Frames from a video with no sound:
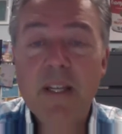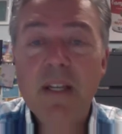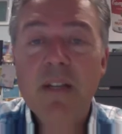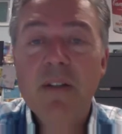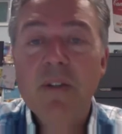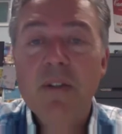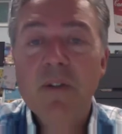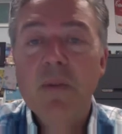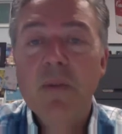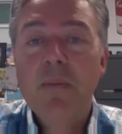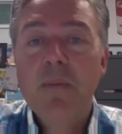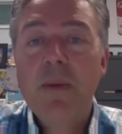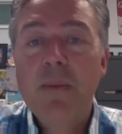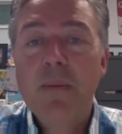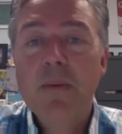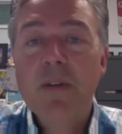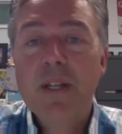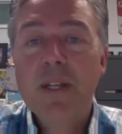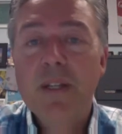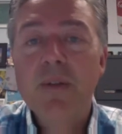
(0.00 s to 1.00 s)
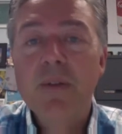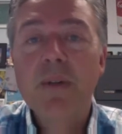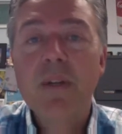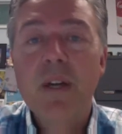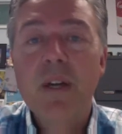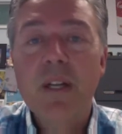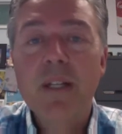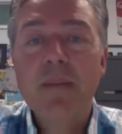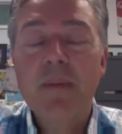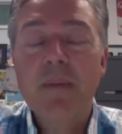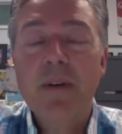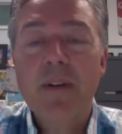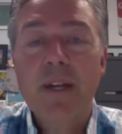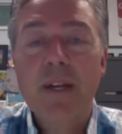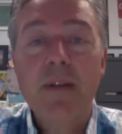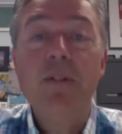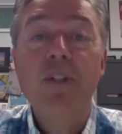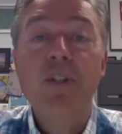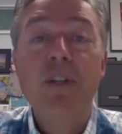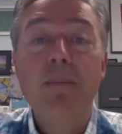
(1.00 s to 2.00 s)
So people can learn all about
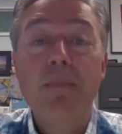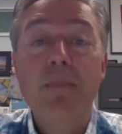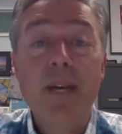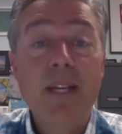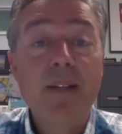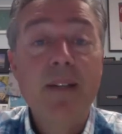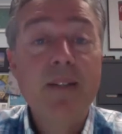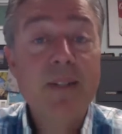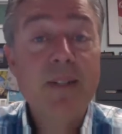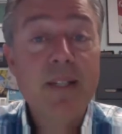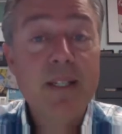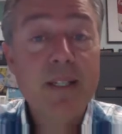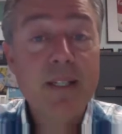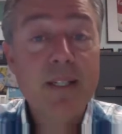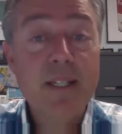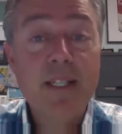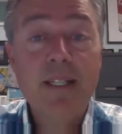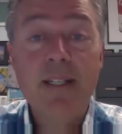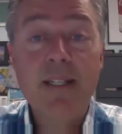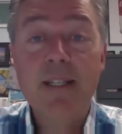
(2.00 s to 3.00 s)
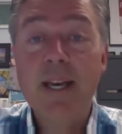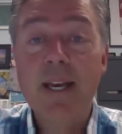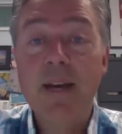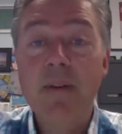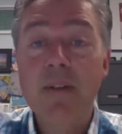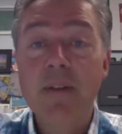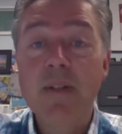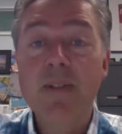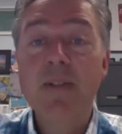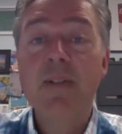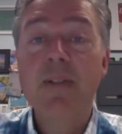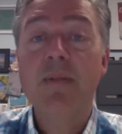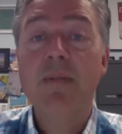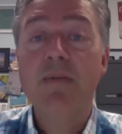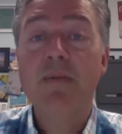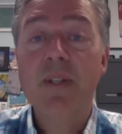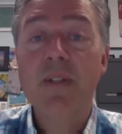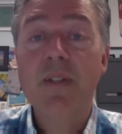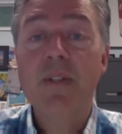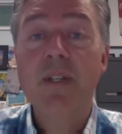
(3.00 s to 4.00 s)
energy medicine and how this
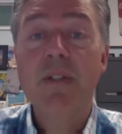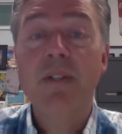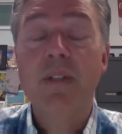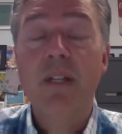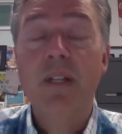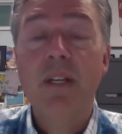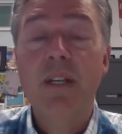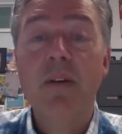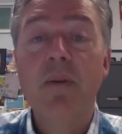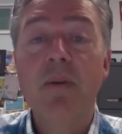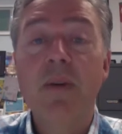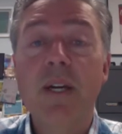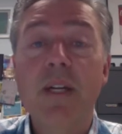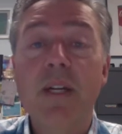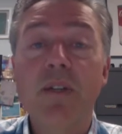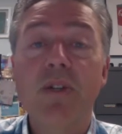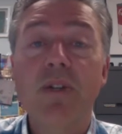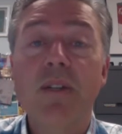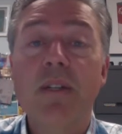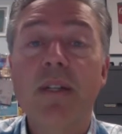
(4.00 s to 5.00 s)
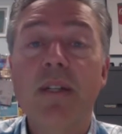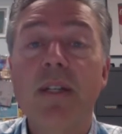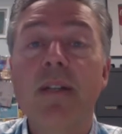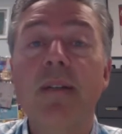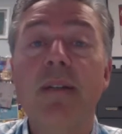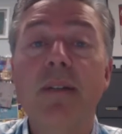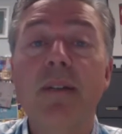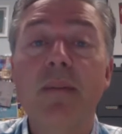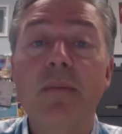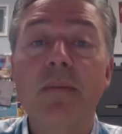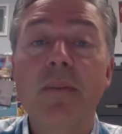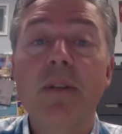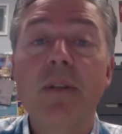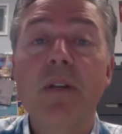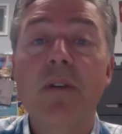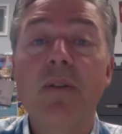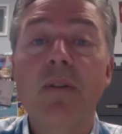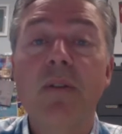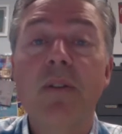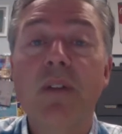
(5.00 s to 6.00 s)
fits into the equation, and, you
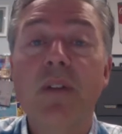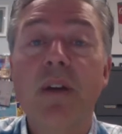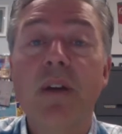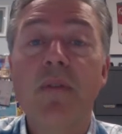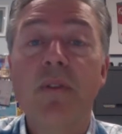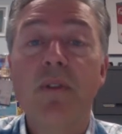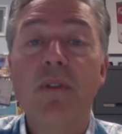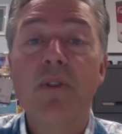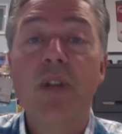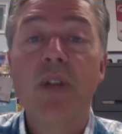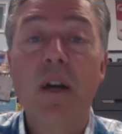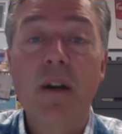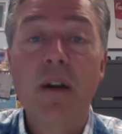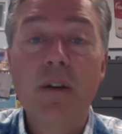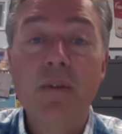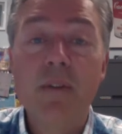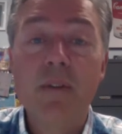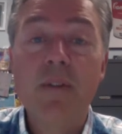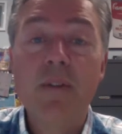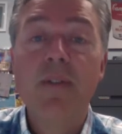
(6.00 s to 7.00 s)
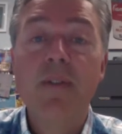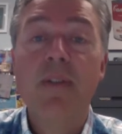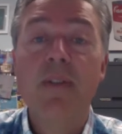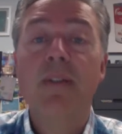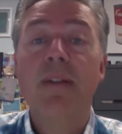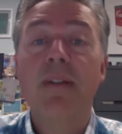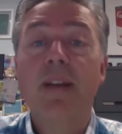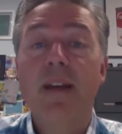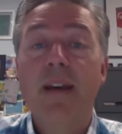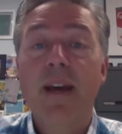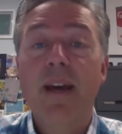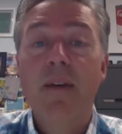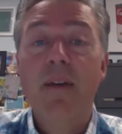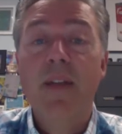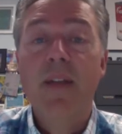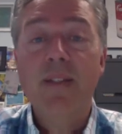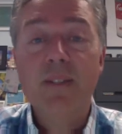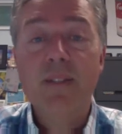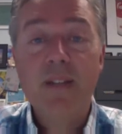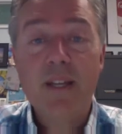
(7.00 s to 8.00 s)
know, discover the chakras and how
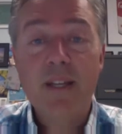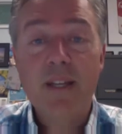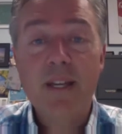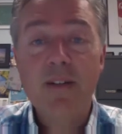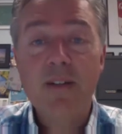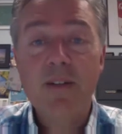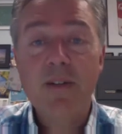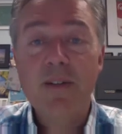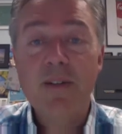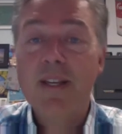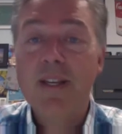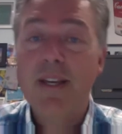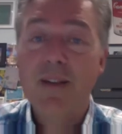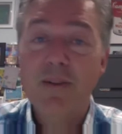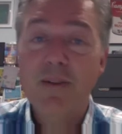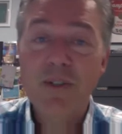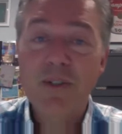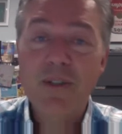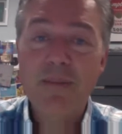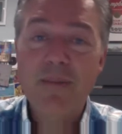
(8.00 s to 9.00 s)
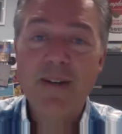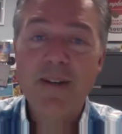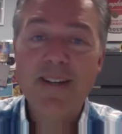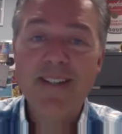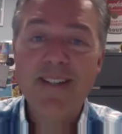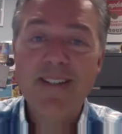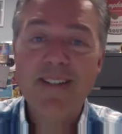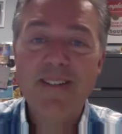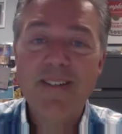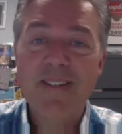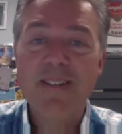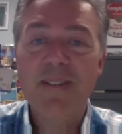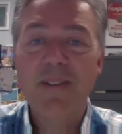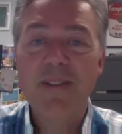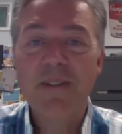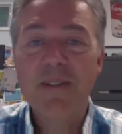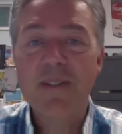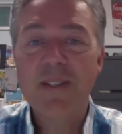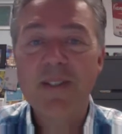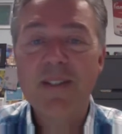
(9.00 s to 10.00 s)
that's connected to the energy bodies and
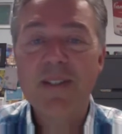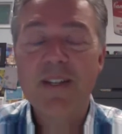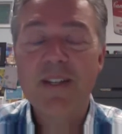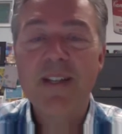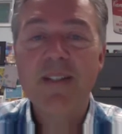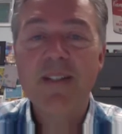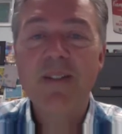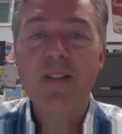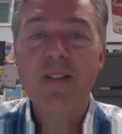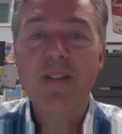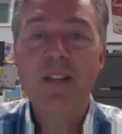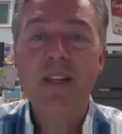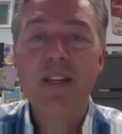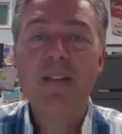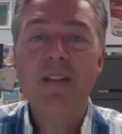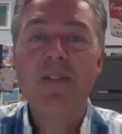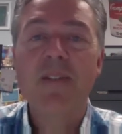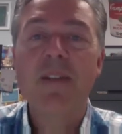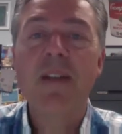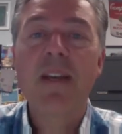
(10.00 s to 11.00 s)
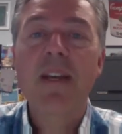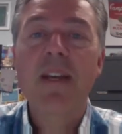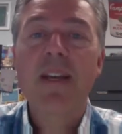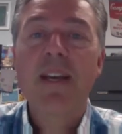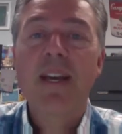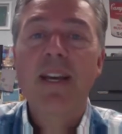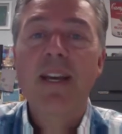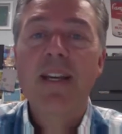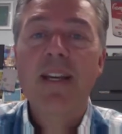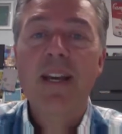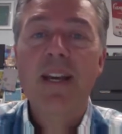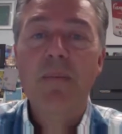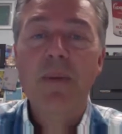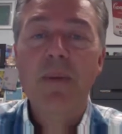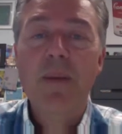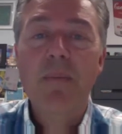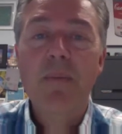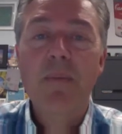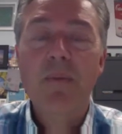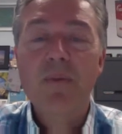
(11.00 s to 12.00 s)
all these kinds of things. And again,
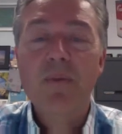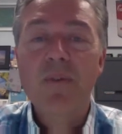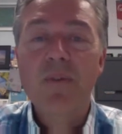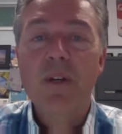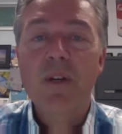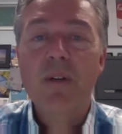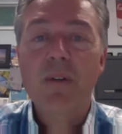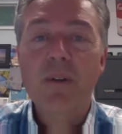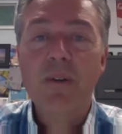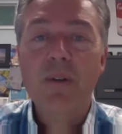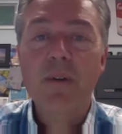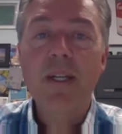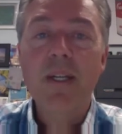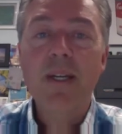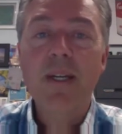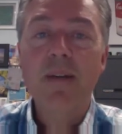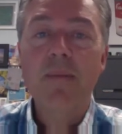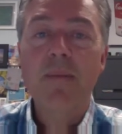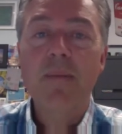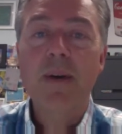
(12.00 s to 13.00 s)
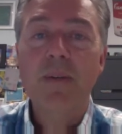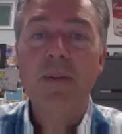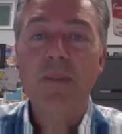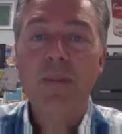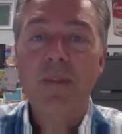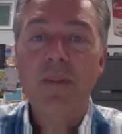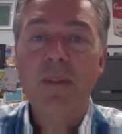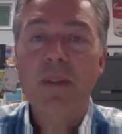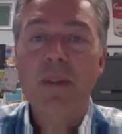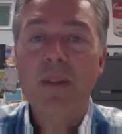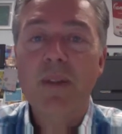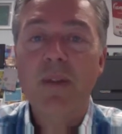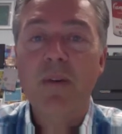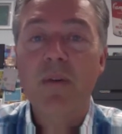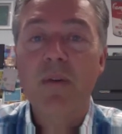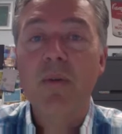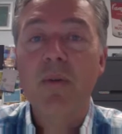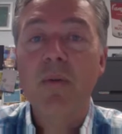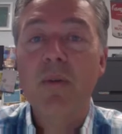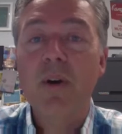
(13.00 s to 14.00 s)
people who start learning about,
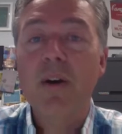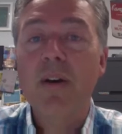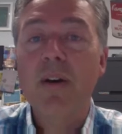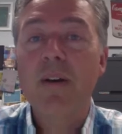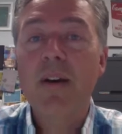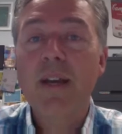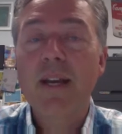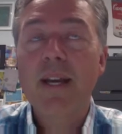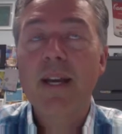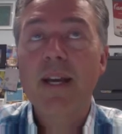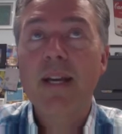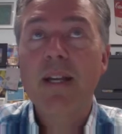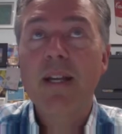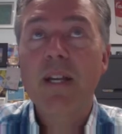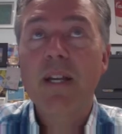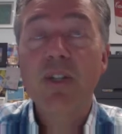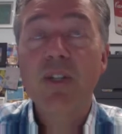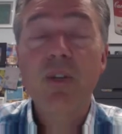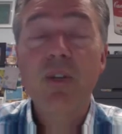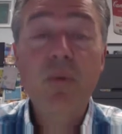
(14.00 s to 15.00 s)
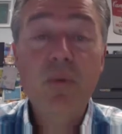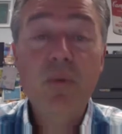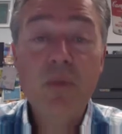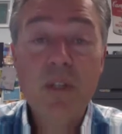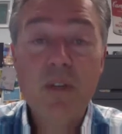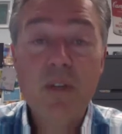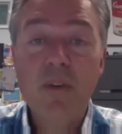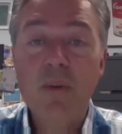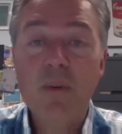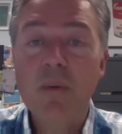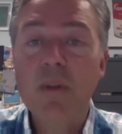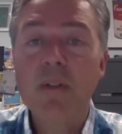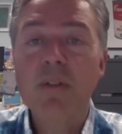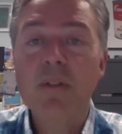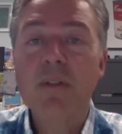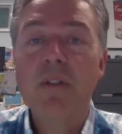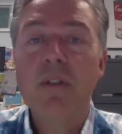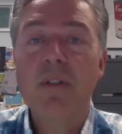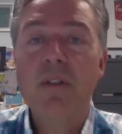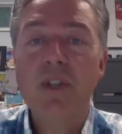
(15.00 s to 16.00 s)
or who are attuned, if you
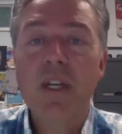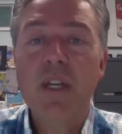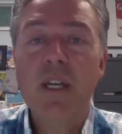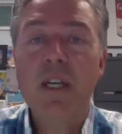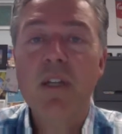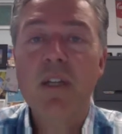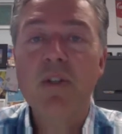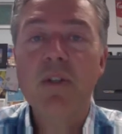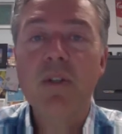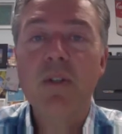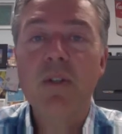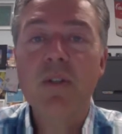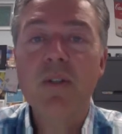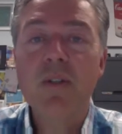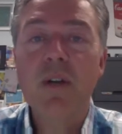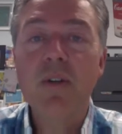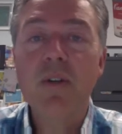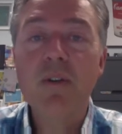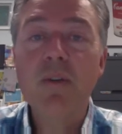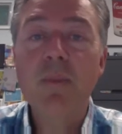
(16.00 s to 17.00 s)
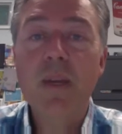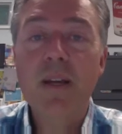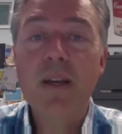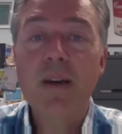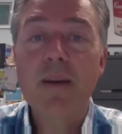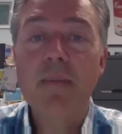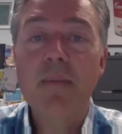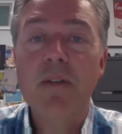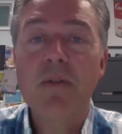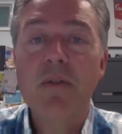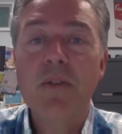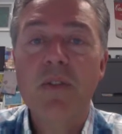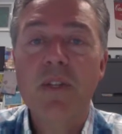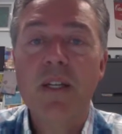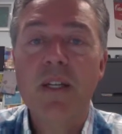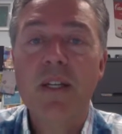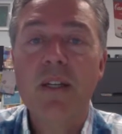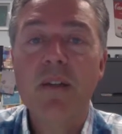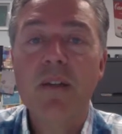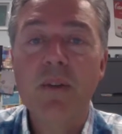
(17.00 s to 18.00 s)
will, to the change, start to become
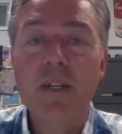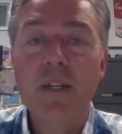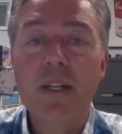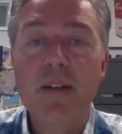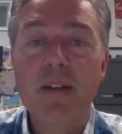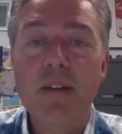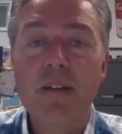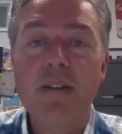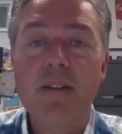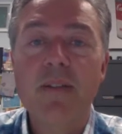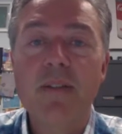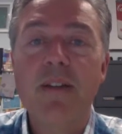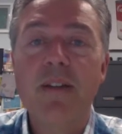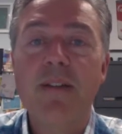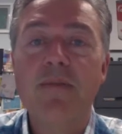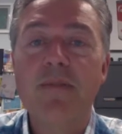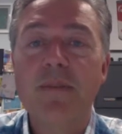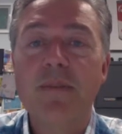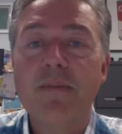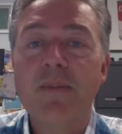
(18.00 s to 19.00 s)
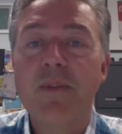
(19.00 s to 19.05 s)
interested in learning all this stuff.